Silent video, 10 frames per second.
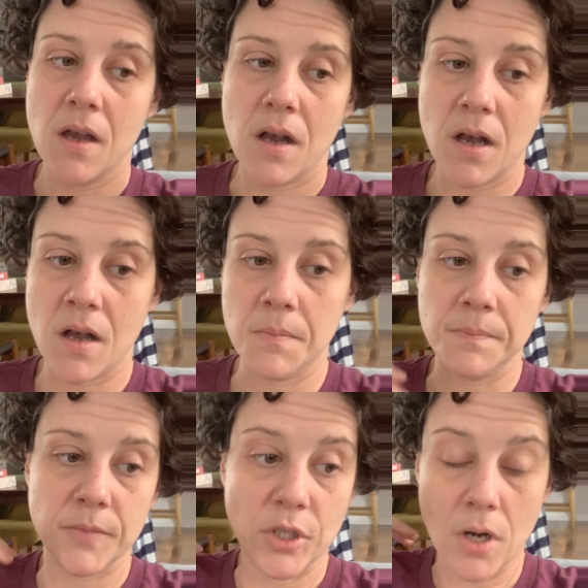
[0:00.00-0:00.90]

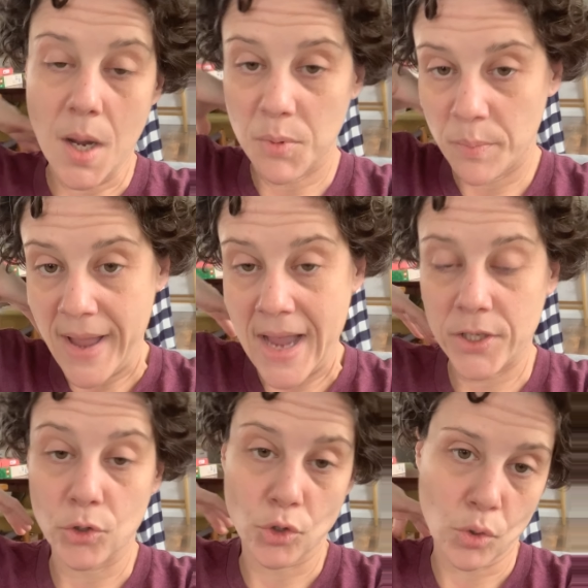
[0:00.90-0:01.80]
your upper back,
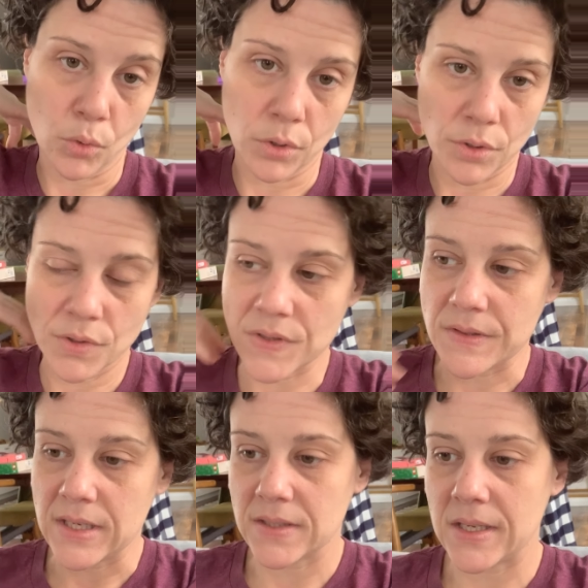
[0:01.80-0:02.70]
your shoulders, and
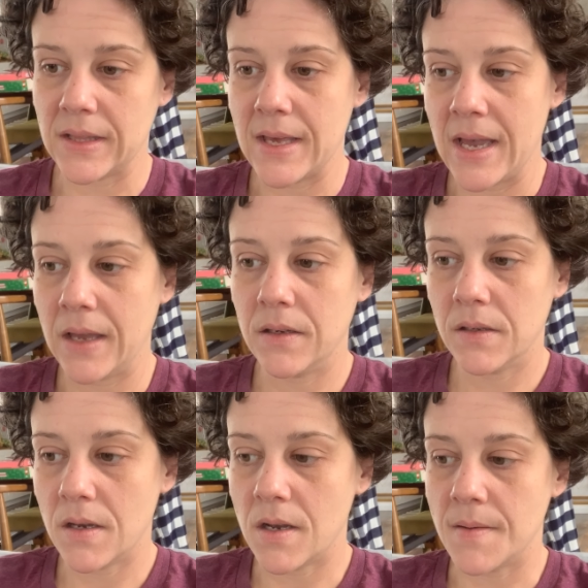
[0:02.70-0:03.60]
things like that.
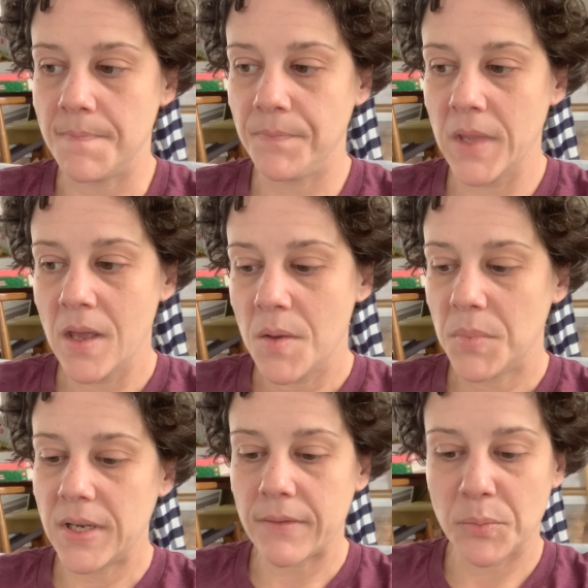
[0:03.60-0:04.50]

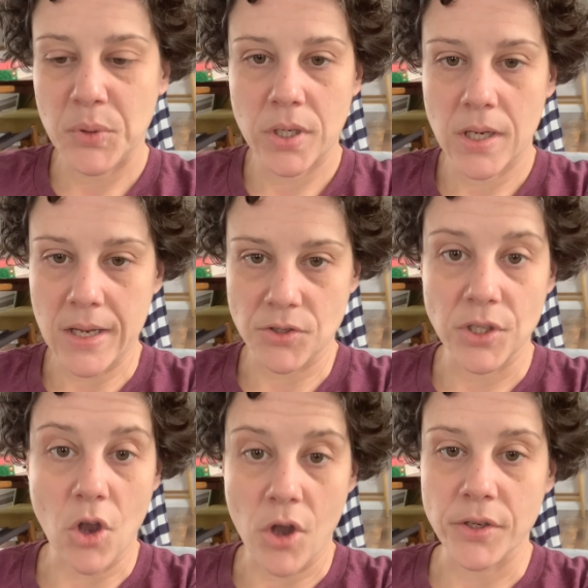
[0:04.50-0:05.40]
But never put it actually
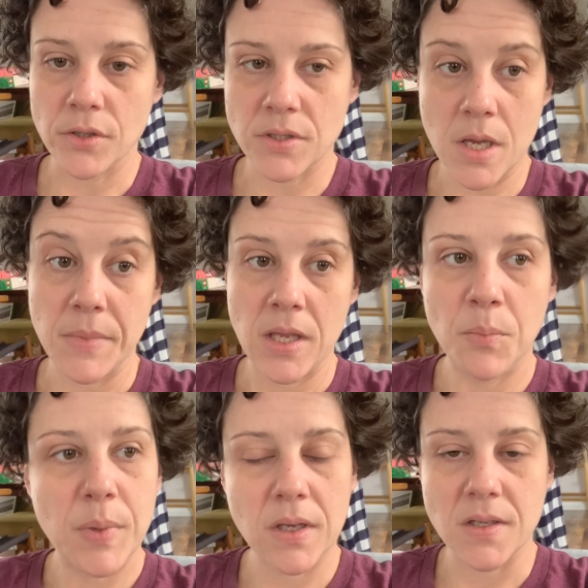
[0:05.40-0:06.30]
on your tummy,
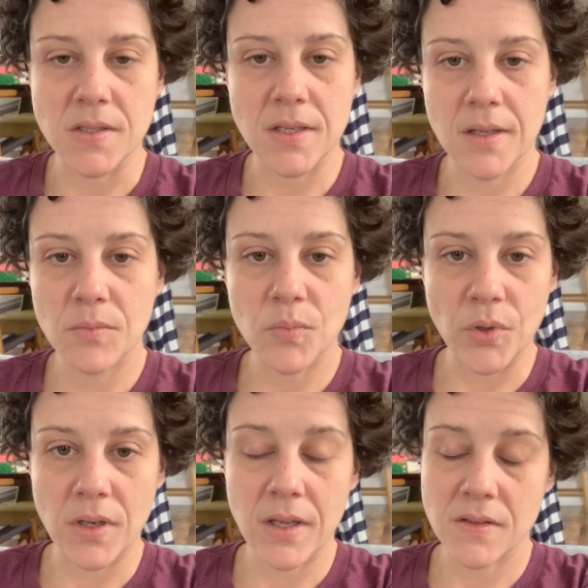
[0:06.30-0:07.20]
because
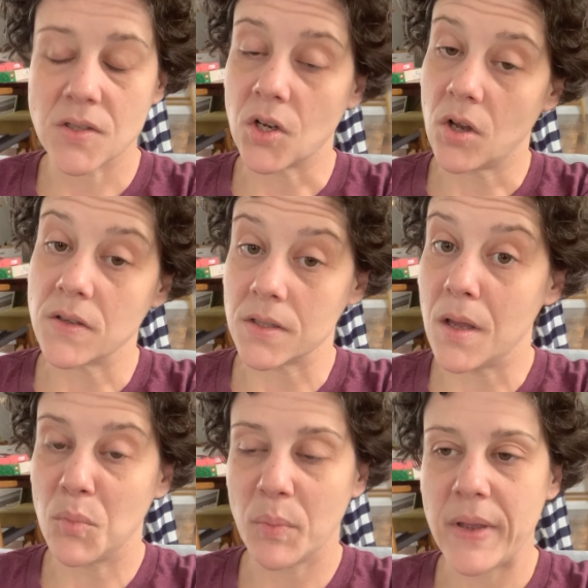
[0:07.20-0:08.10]
it's going to cause a
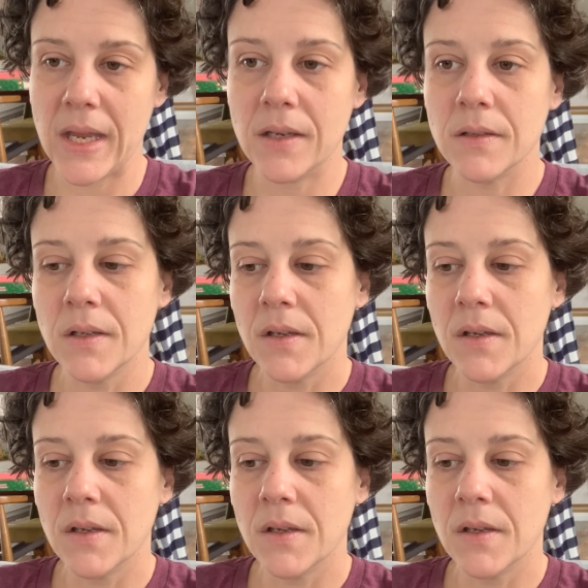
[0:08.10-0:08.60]
lot more pain.